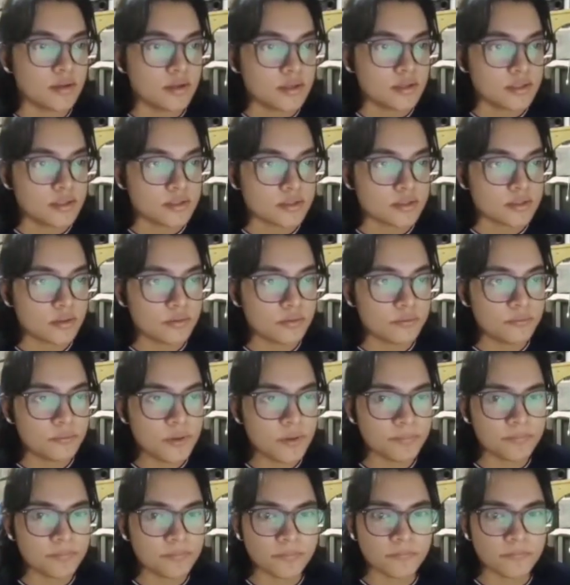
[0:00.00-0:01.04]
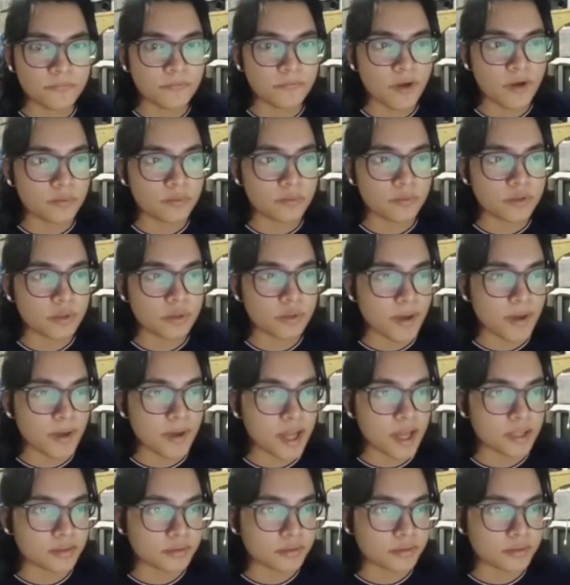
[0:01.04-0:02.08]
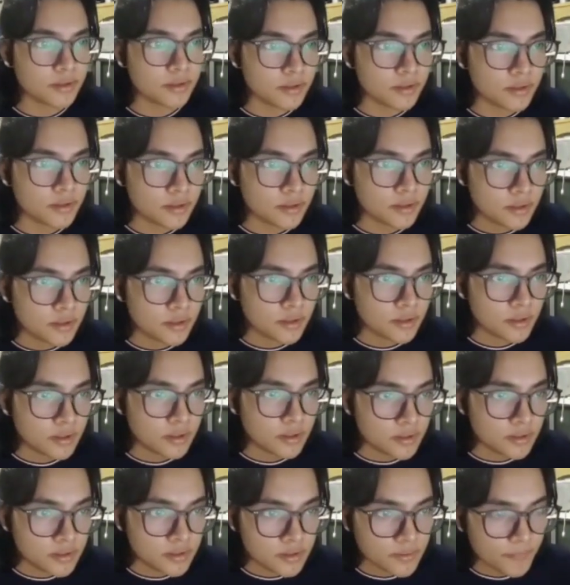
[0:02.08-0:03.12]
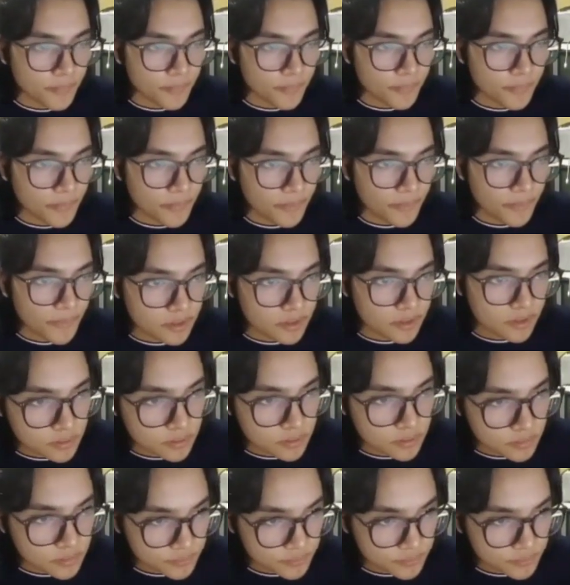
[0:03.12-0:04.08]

So if we follow the pattern, so